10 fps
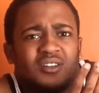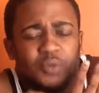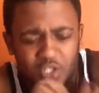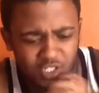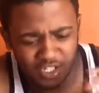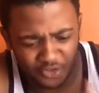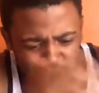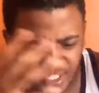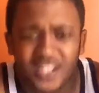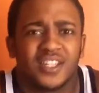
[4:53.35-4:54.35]
Because if
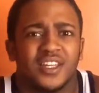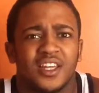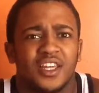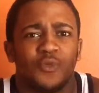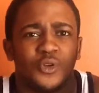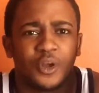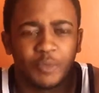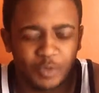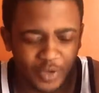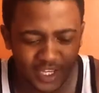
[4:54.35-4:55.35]
he did, he would not
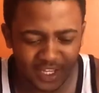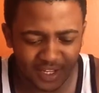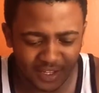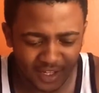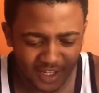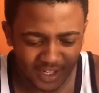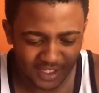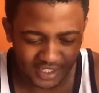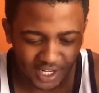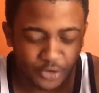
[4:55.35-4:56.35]
be making
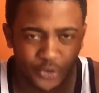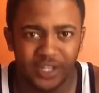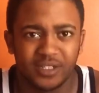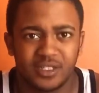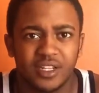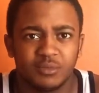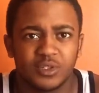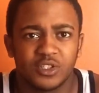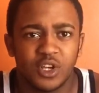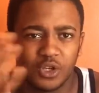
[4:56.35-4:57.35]
such outrageous
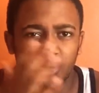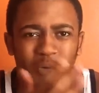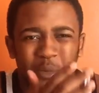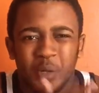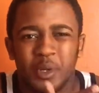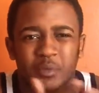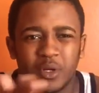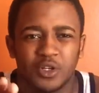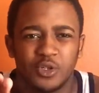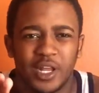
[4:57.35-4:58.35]
statements. You're a mermaid
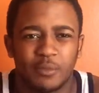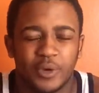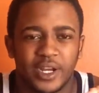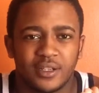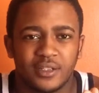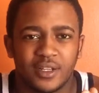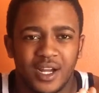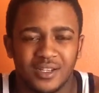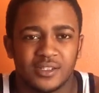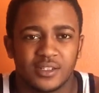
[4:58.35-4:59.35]
because you like bright
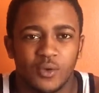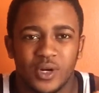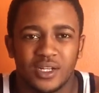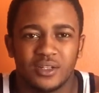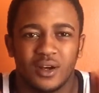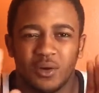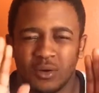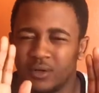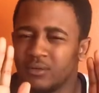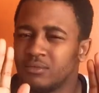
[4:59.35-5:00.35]
colors. What?
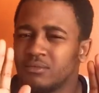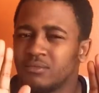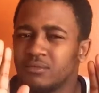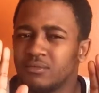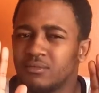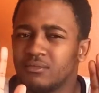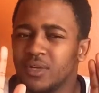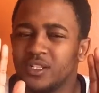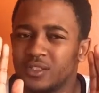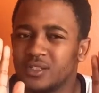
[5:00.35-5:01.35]

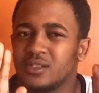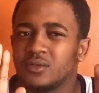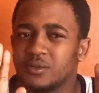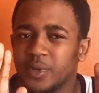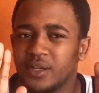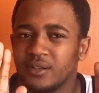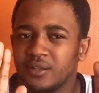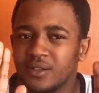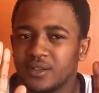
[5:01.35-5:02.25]
excuse me.